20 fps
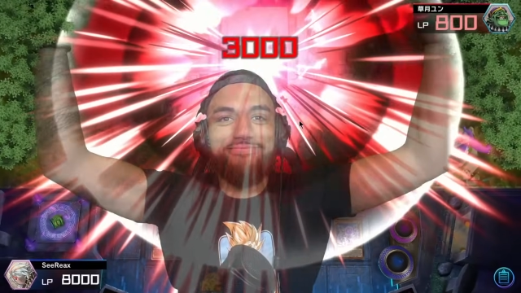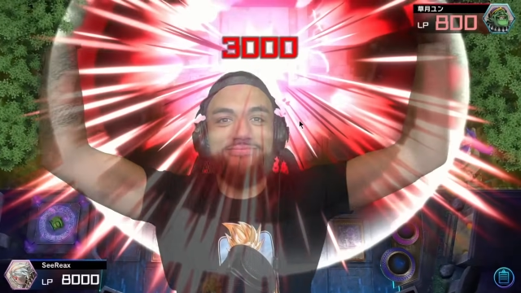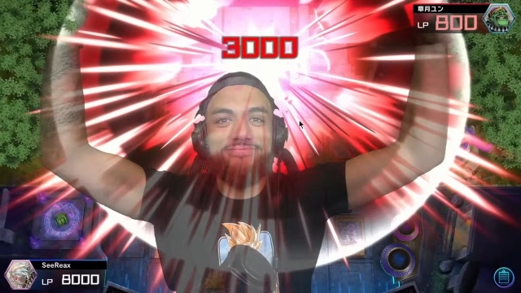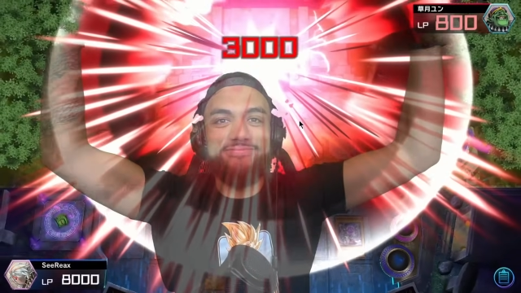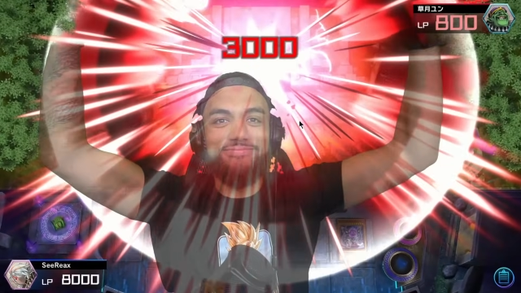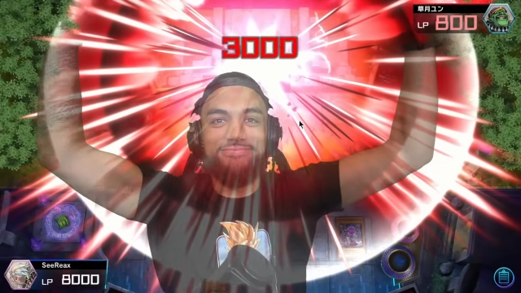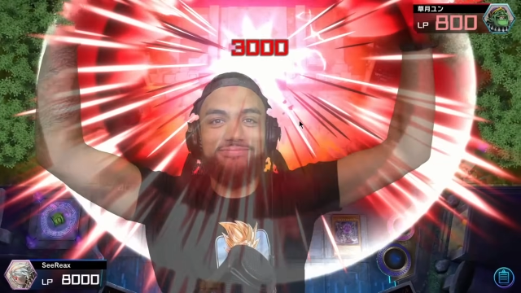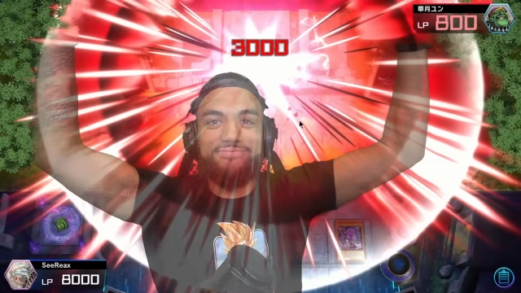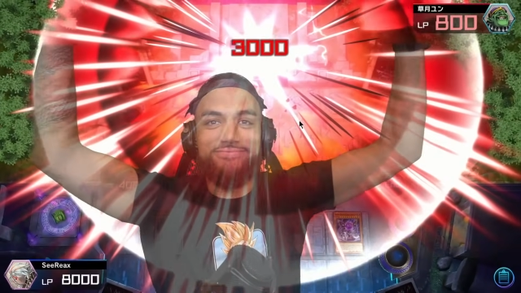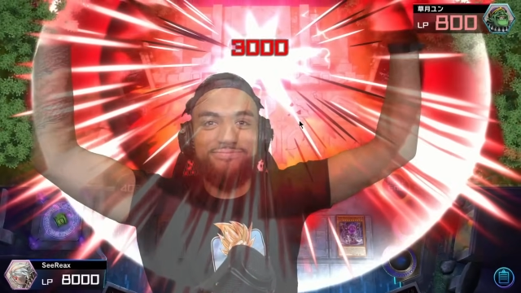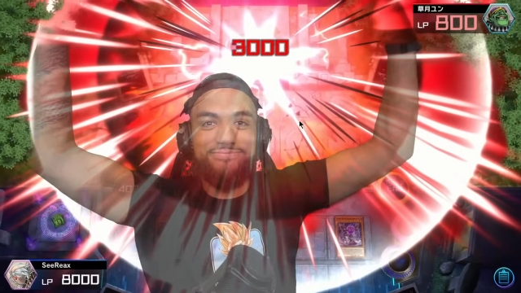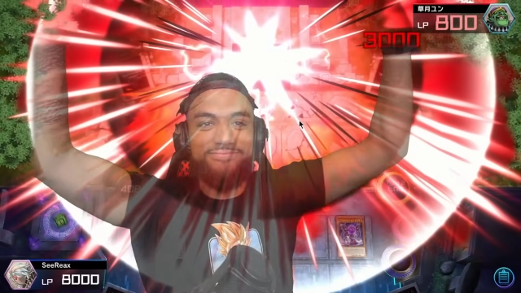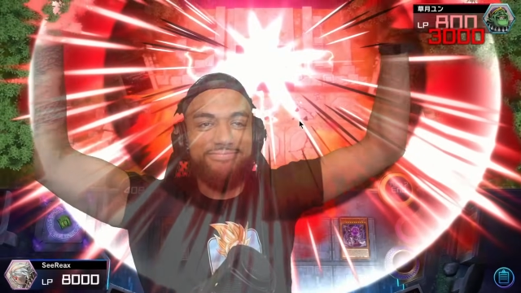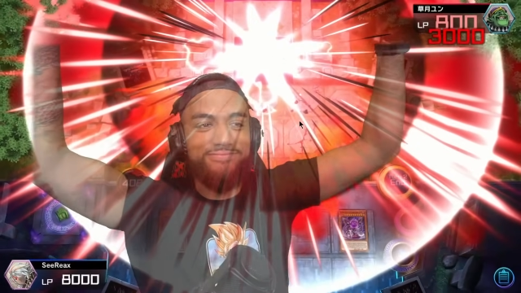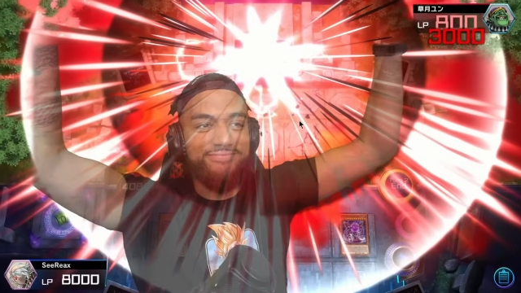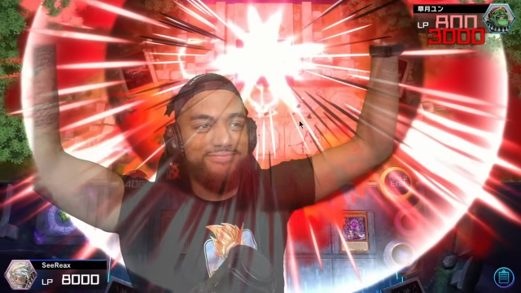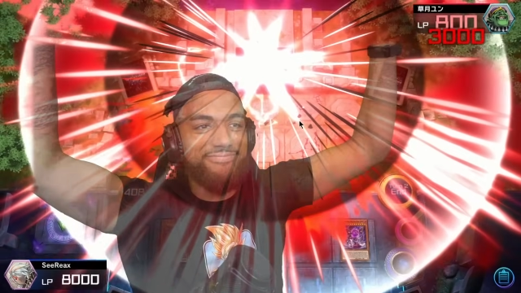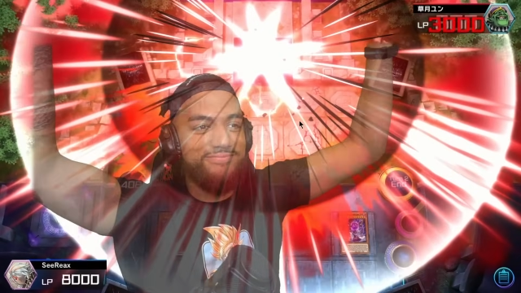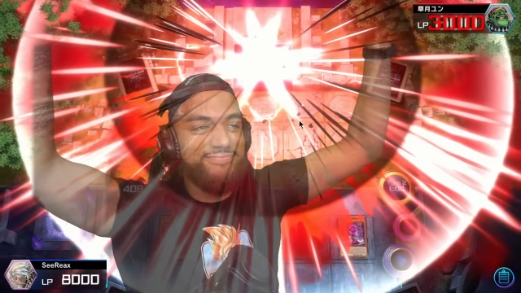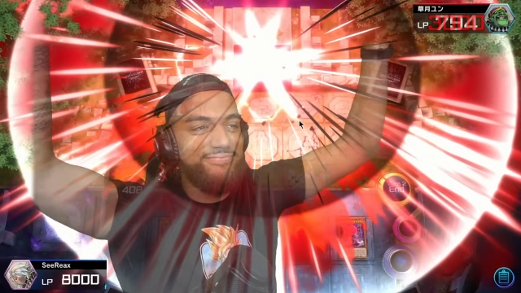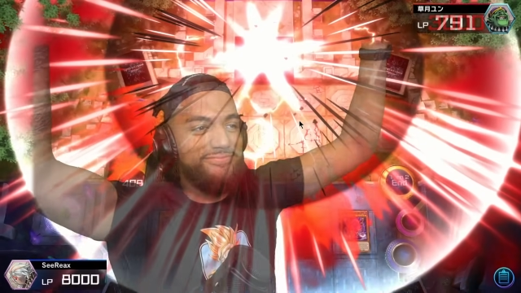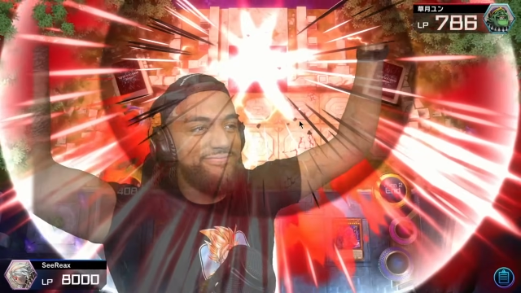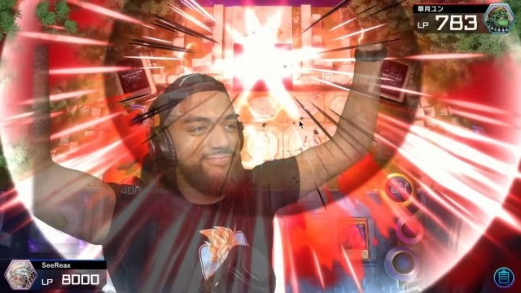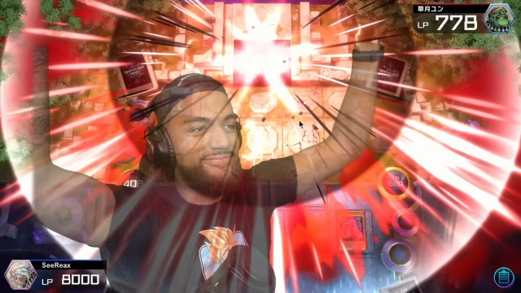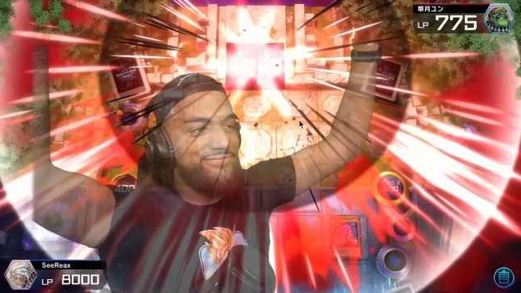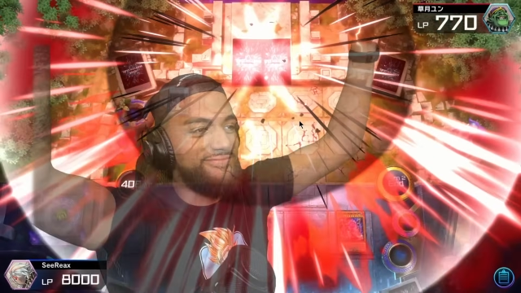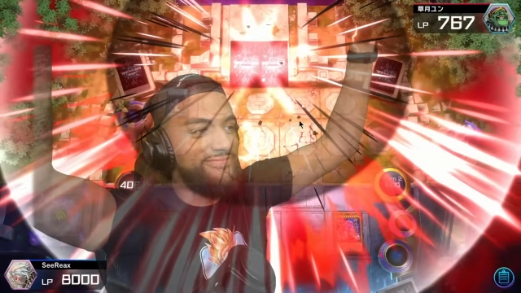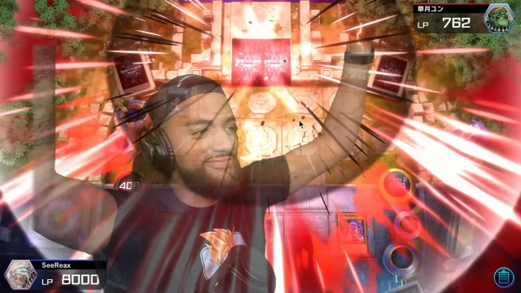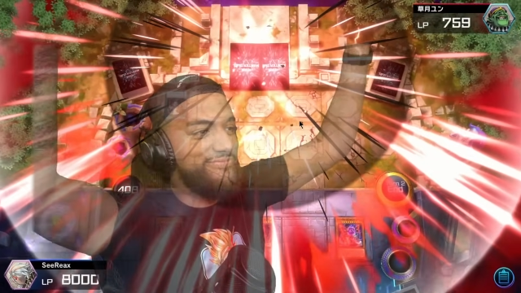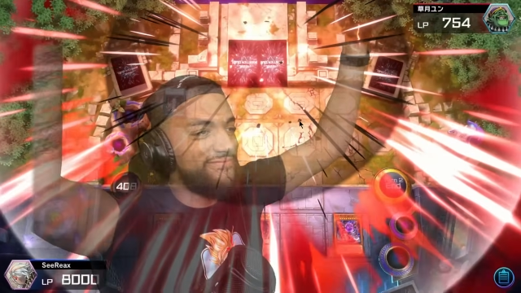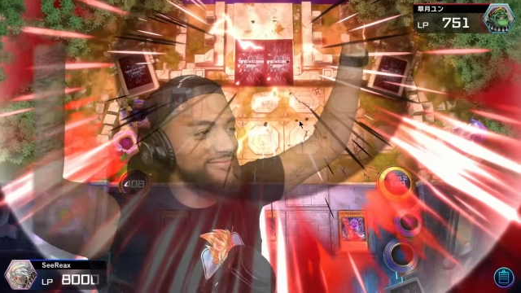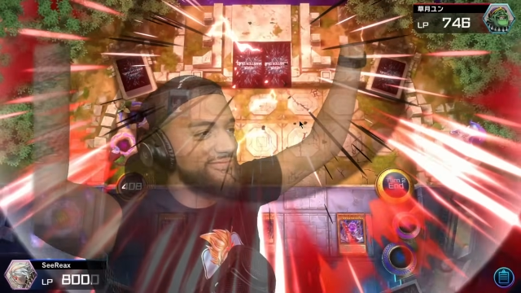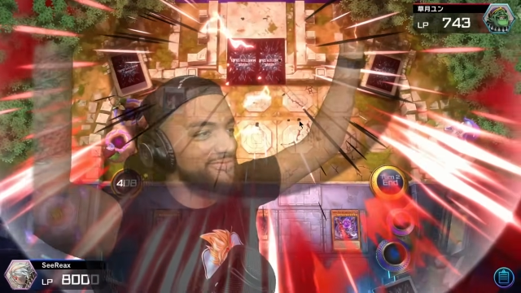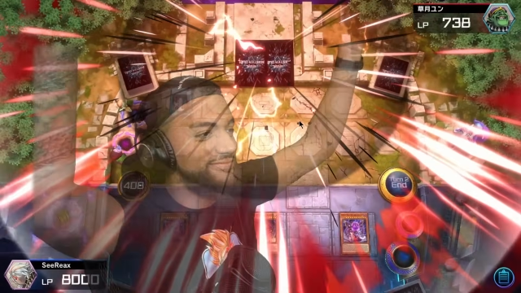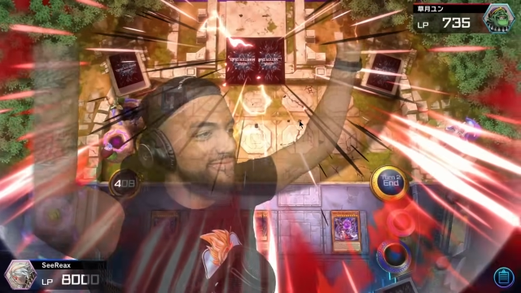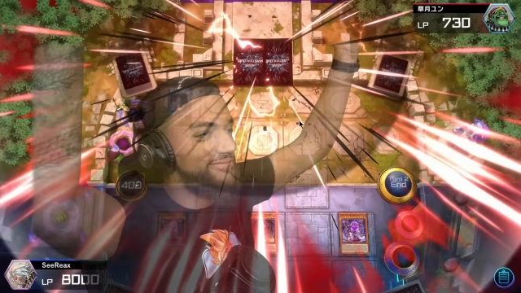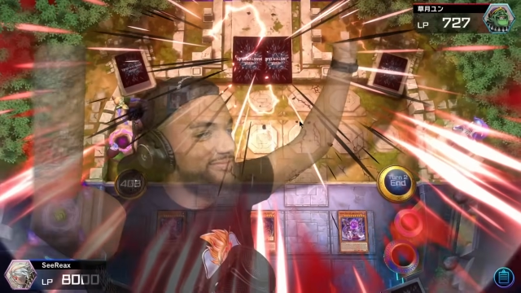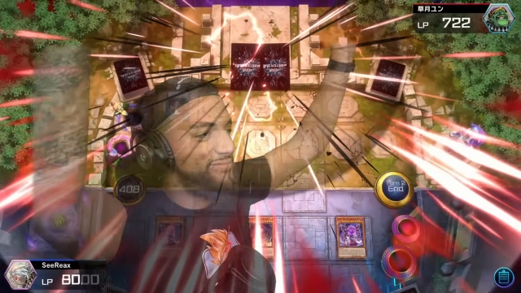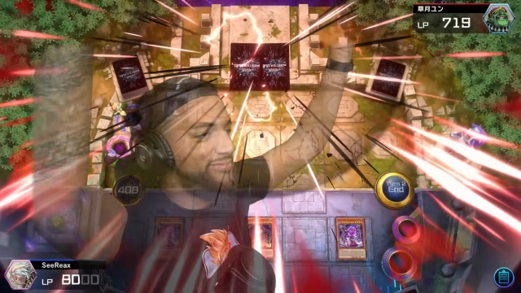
Nothing is said.